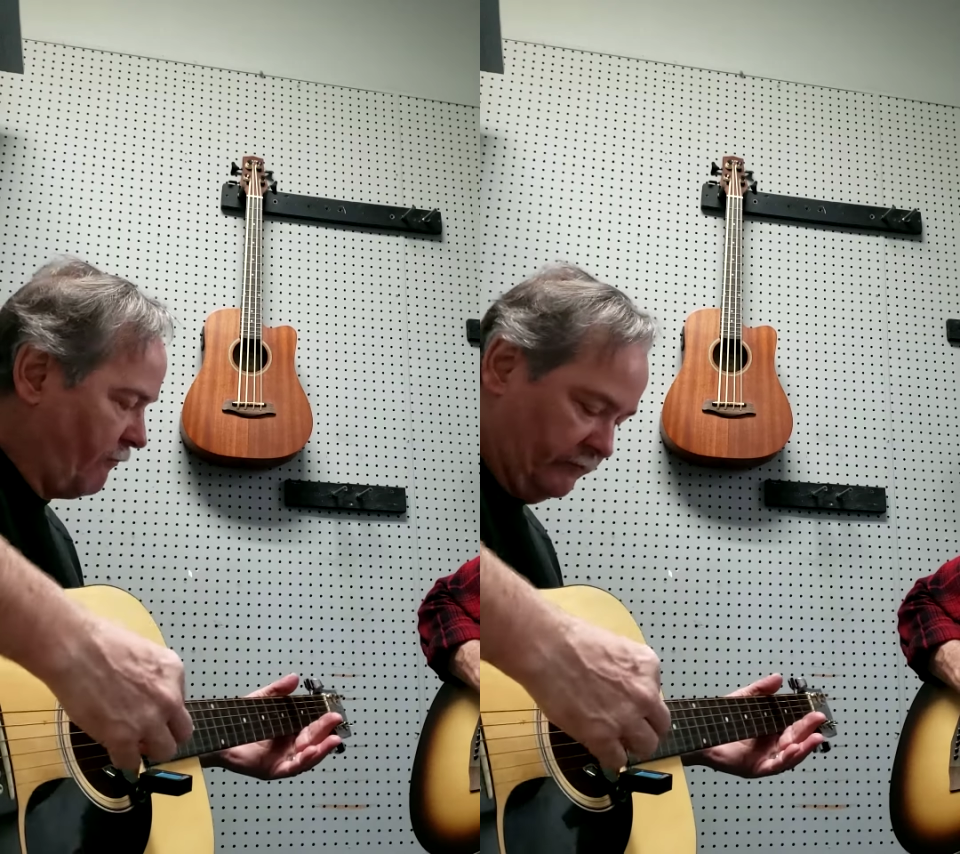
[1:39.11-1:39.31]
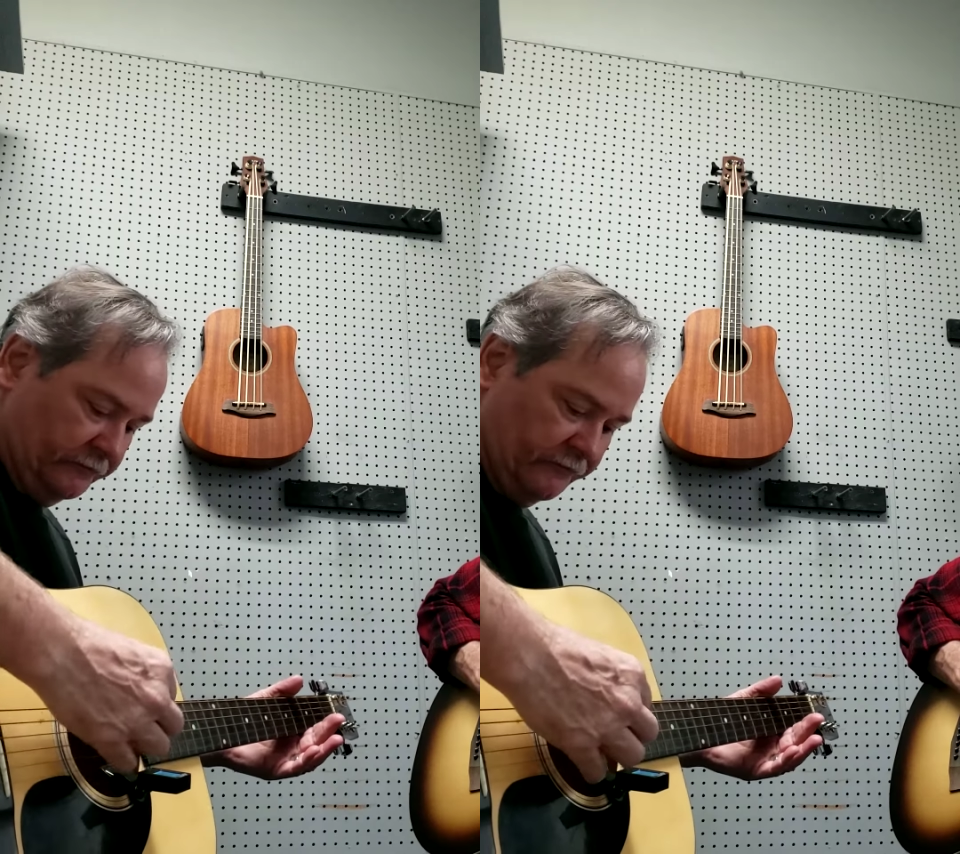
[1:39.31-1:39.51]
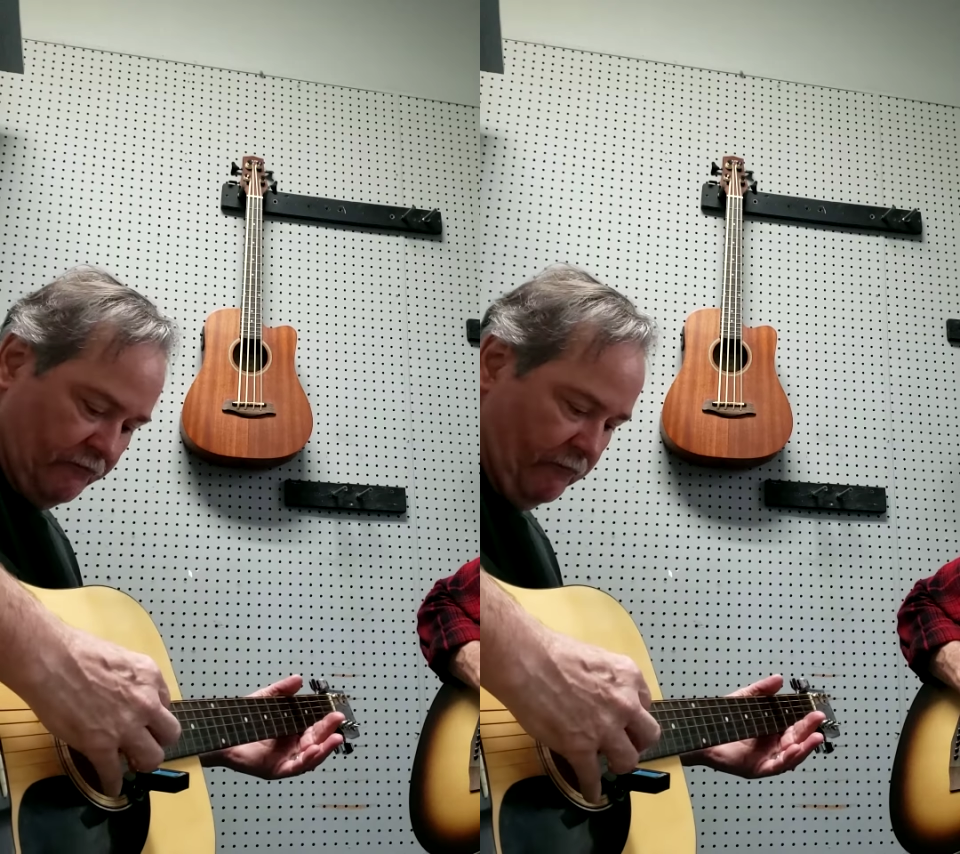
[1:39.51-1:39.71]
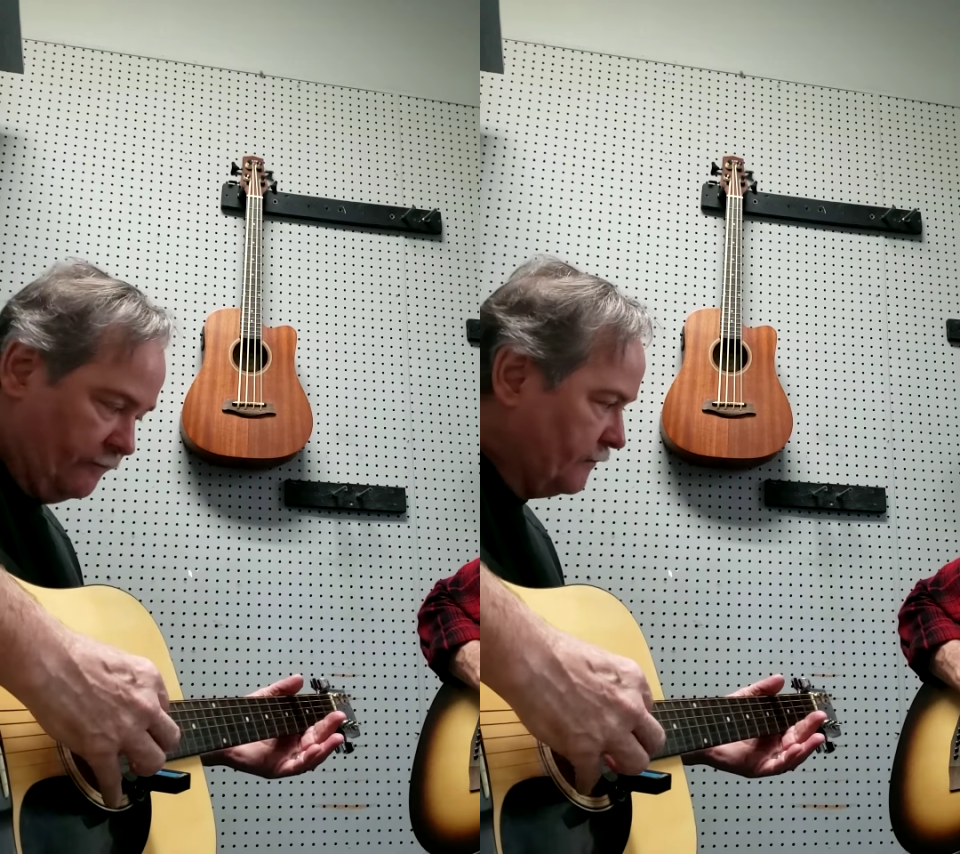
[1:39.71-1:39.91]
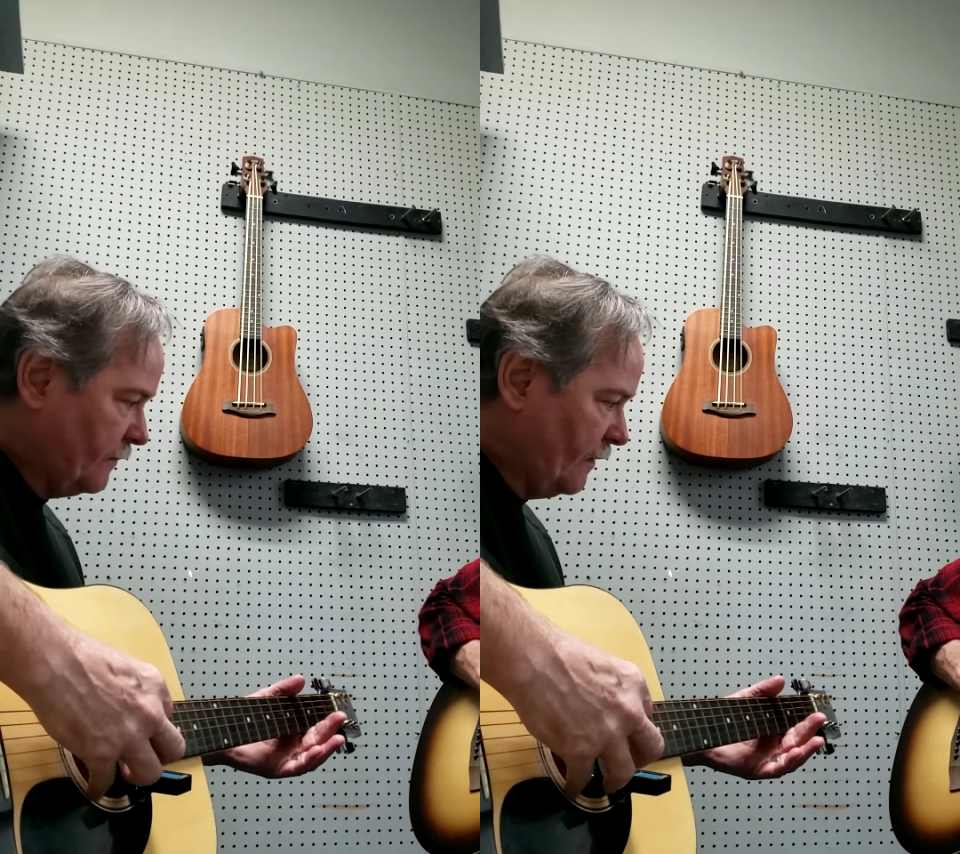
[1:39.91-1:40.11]
these 3
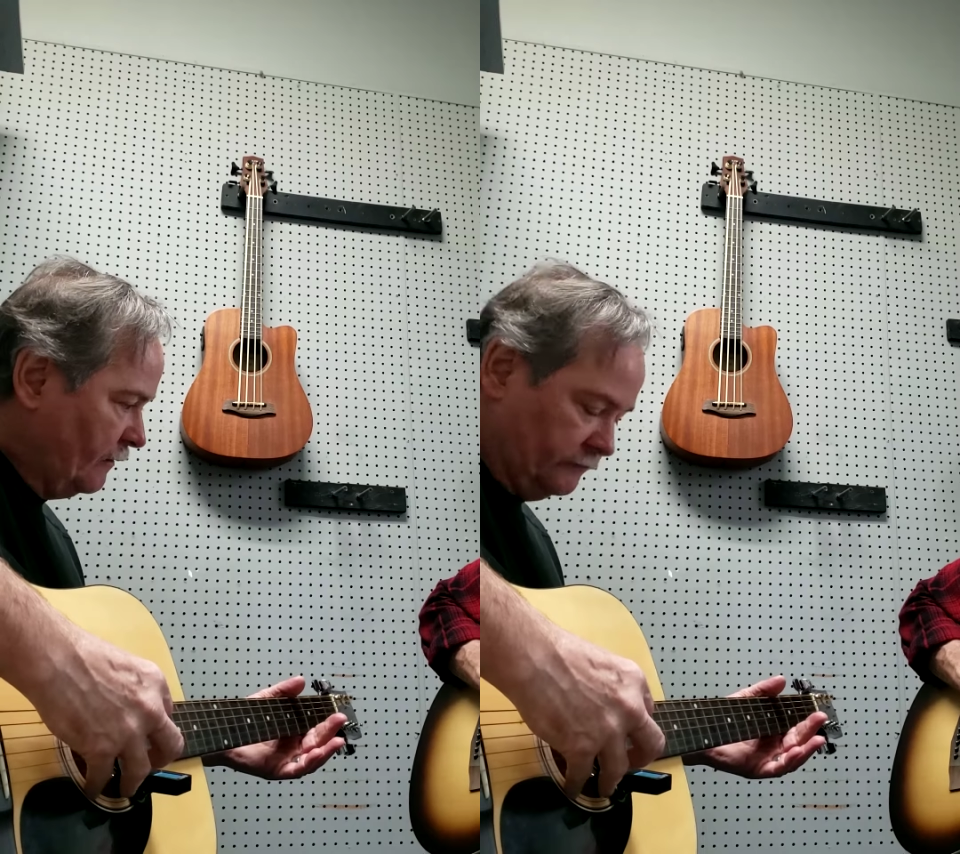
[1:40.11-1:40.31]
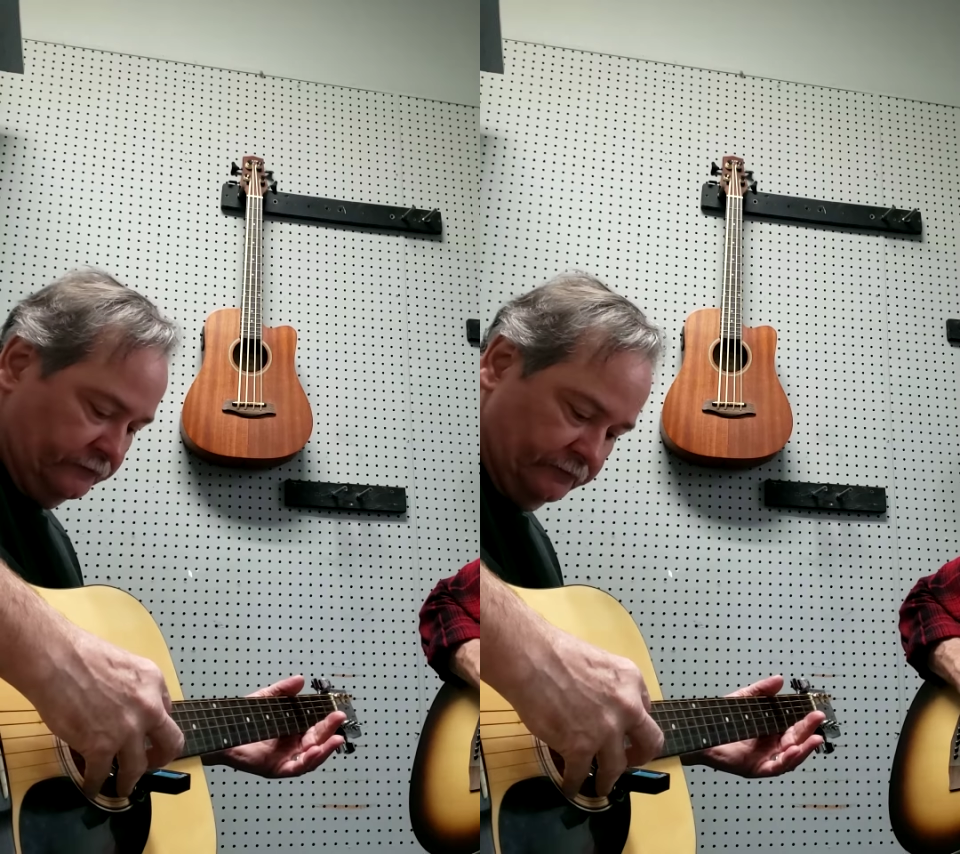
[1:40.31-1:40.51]
fingers.